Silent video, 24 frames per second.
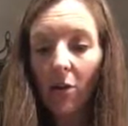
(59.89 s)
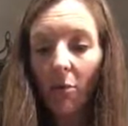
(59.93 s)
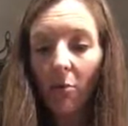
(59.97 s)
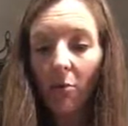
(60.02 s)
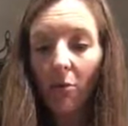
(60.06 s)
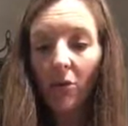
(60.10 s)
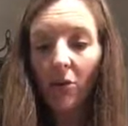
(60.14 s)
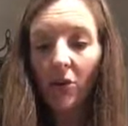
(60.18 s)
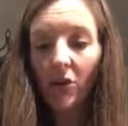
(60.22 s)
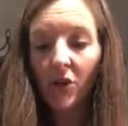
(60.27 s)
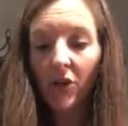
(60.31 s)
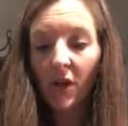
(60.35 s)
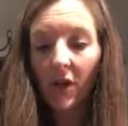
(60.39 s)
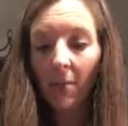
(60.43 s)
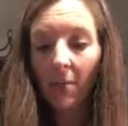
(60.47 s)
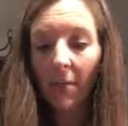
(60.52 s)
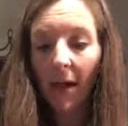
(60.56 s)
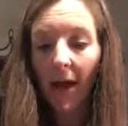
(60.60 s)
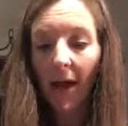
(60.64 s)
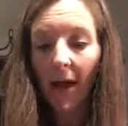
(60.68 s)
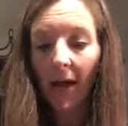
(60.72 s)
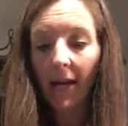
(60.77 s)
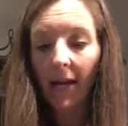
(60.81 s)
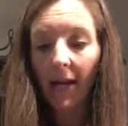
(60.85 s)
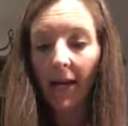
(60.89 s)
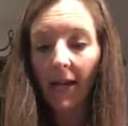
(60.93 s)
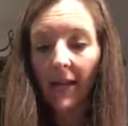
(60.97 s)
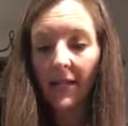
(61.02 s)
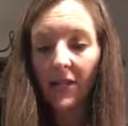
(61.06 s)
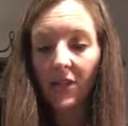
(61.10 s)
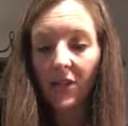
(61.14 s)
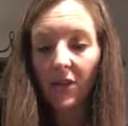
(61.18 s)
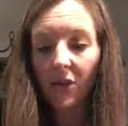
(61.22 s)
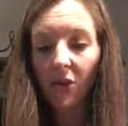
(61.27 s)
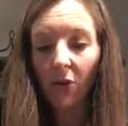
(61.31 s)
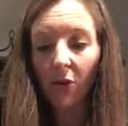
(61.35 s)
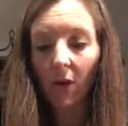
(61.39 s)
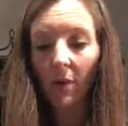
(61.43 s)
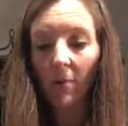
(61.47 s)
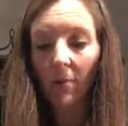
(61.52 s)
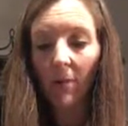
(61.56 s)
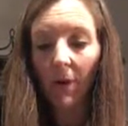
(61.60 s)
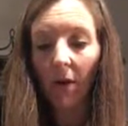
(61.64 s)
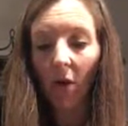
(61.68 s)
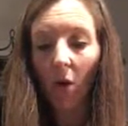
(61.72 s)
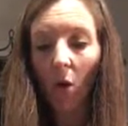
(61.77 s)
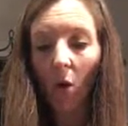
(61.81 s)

pushing back and scraping